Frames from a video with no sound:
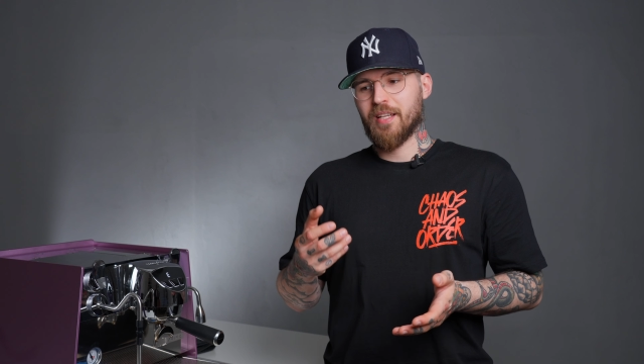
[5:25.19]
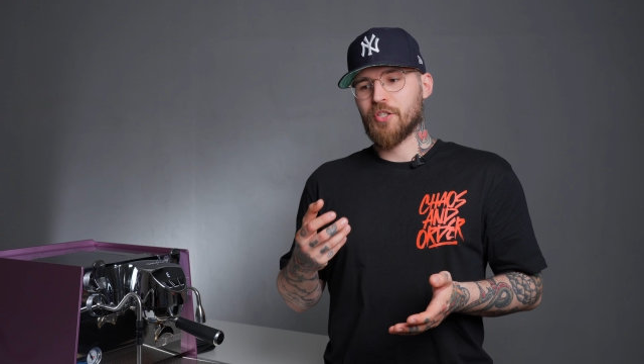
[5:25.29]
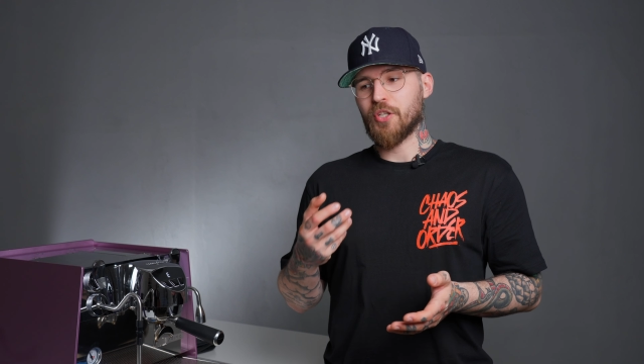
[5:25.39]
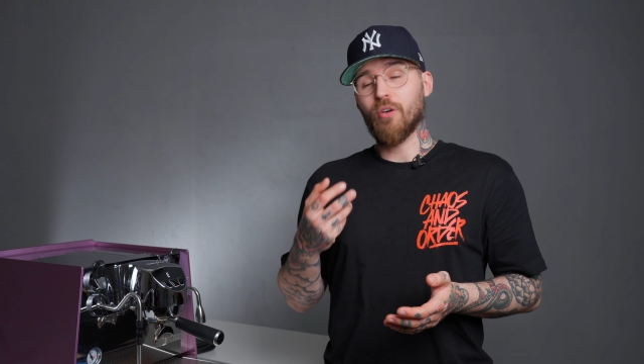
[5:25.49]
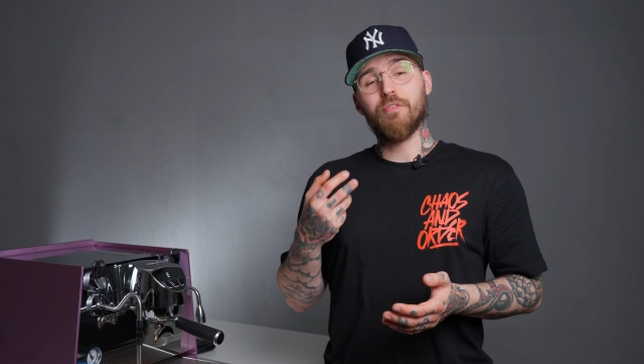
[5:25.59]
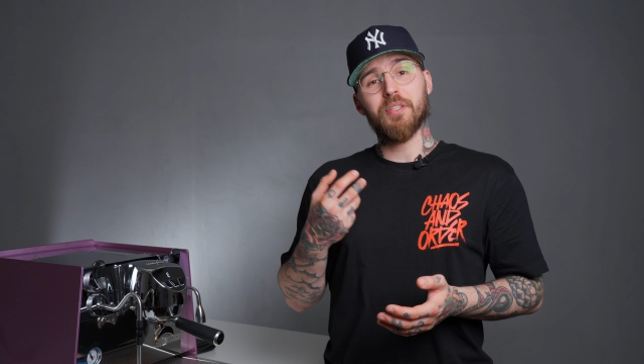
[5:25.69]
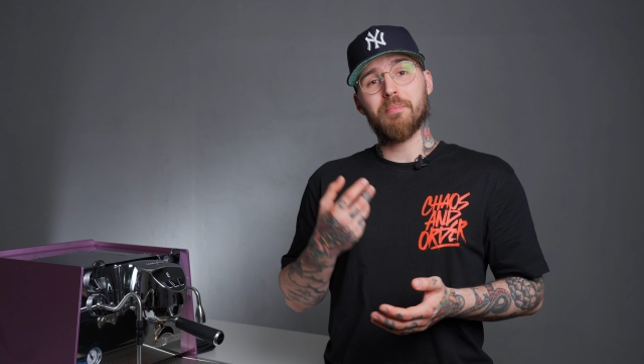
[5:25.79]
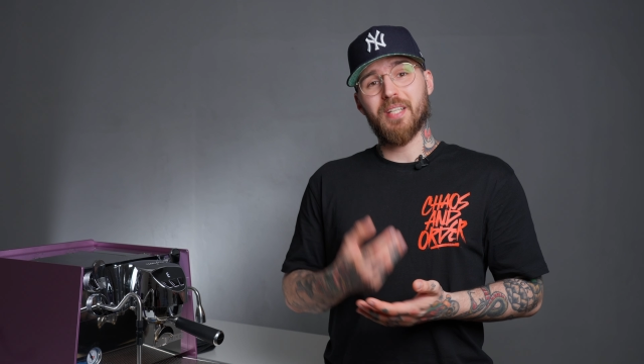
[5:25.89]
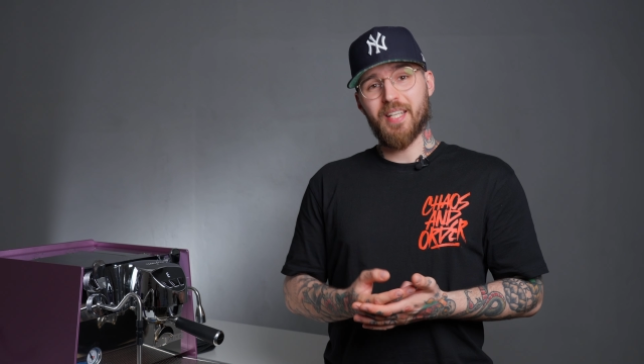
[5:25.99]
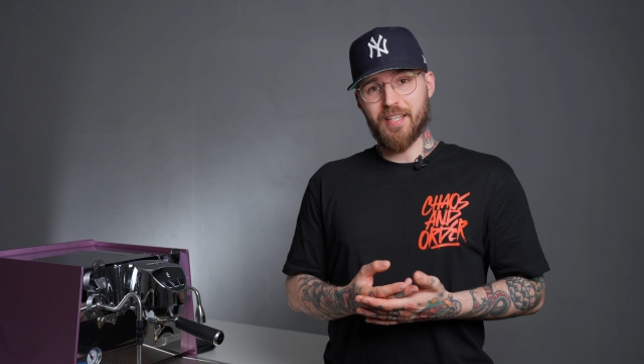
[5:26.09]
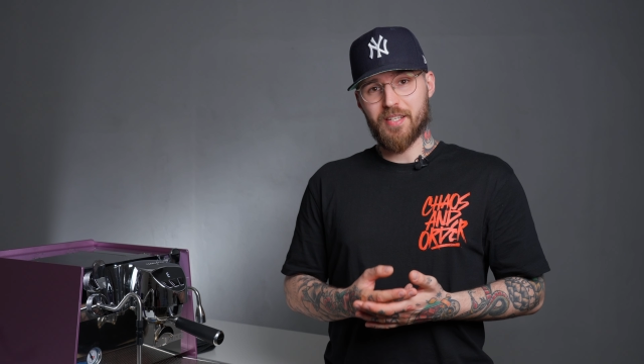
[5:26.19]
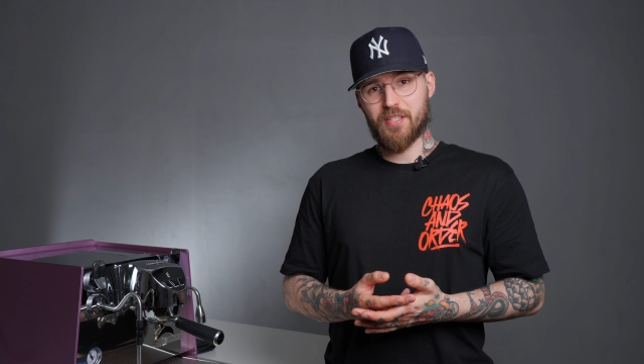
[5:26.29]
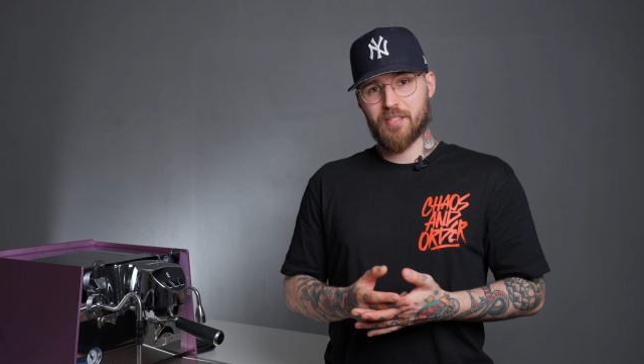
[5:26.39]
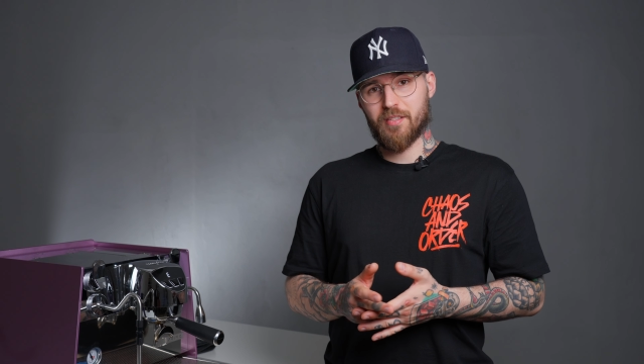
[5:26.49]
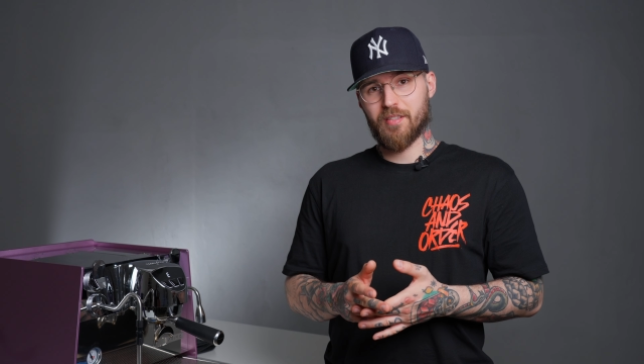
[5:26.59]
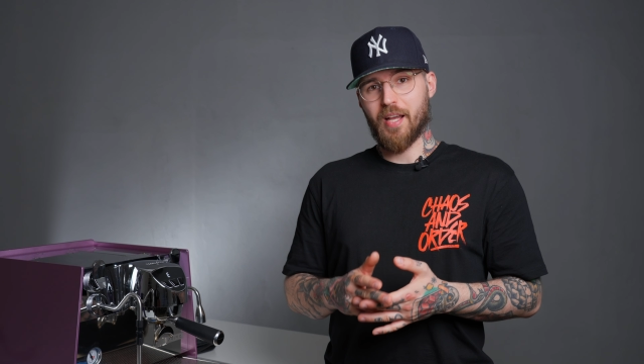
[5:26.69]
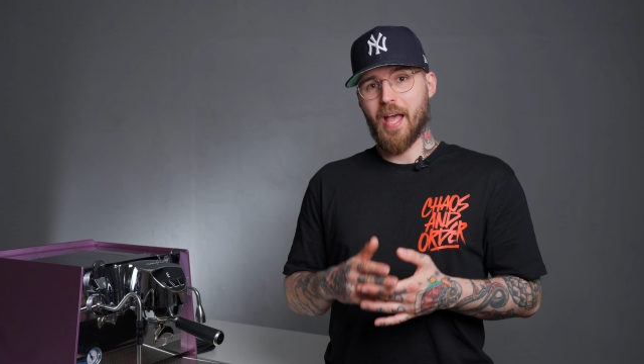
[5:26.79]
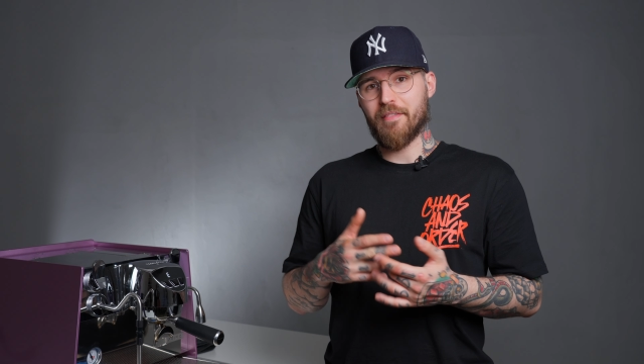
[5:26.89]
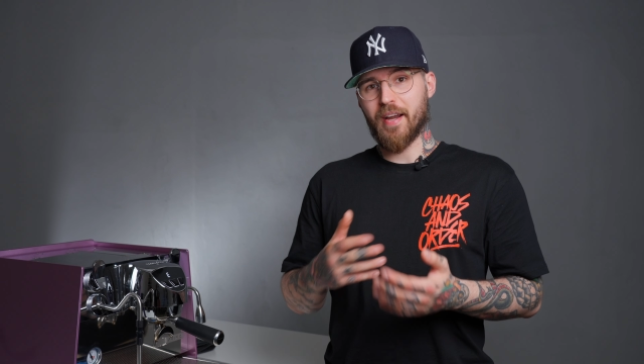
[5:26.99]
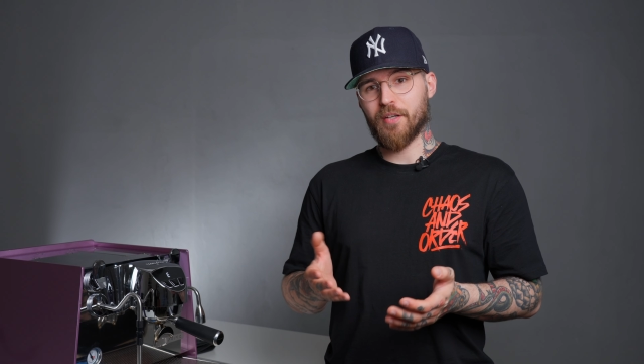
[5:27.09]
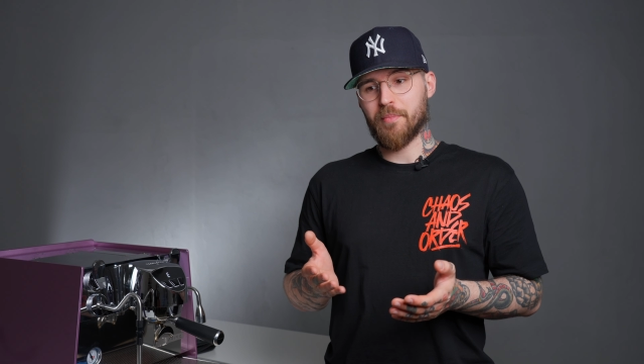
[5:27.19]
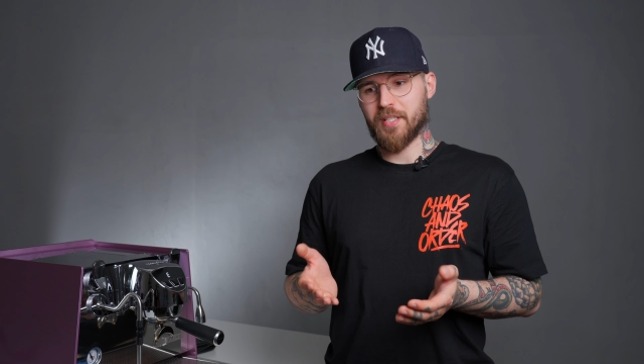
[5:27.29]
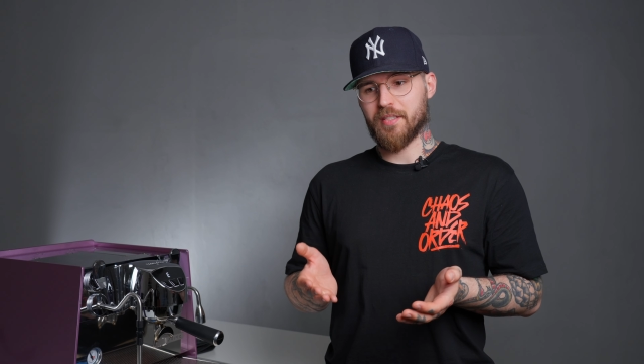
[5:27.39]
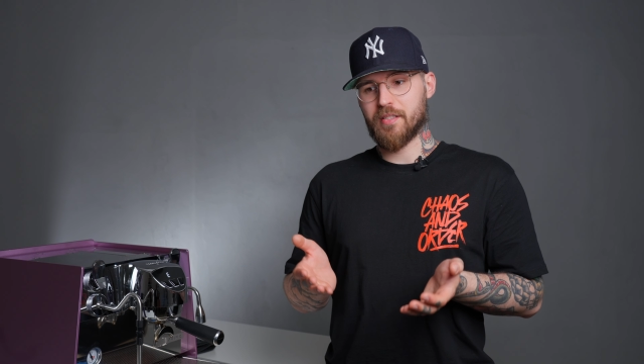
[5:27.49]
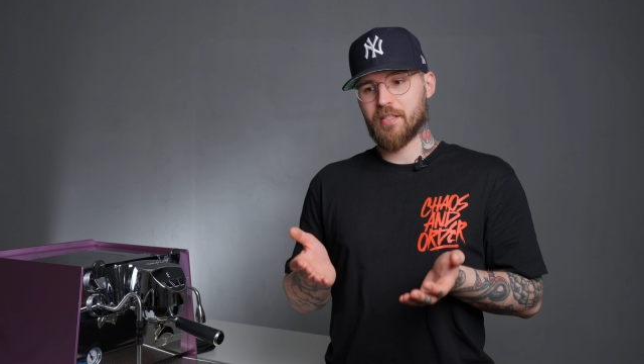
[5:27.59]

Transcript: So for the beginners, I recommend